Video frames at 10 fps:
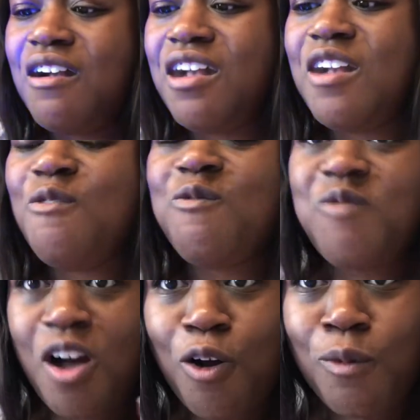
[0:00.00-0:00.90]
it
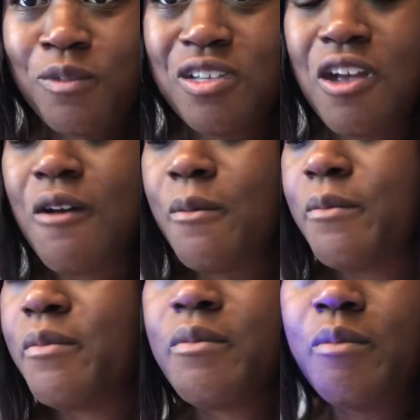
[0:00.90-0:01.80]
foams up.
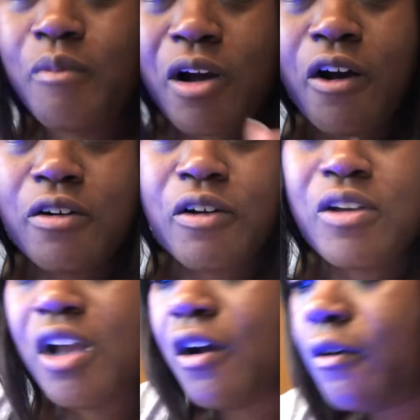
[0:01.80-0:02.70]
But hold on,
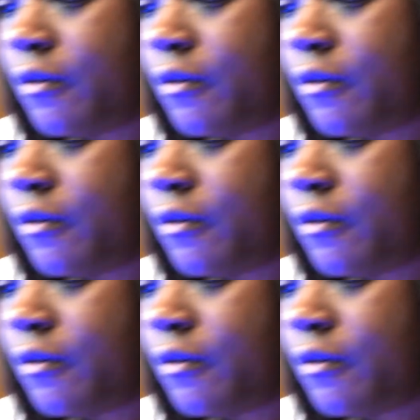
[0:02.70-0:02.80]
y'all.